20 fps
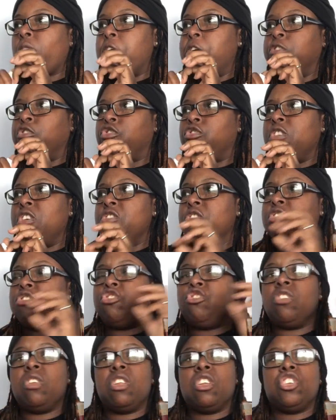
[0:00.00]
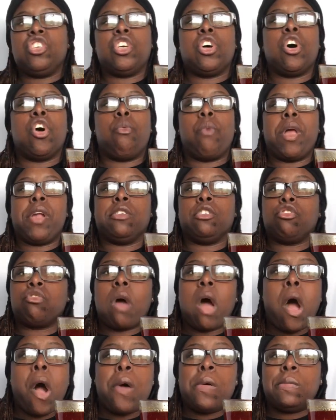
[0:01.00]
is either still in jail or waiting
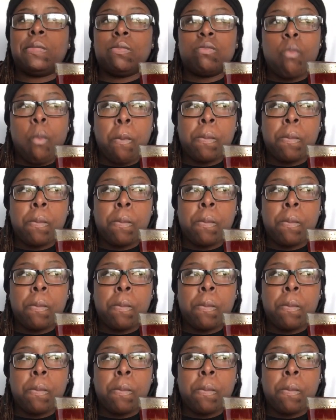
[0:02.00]
trial,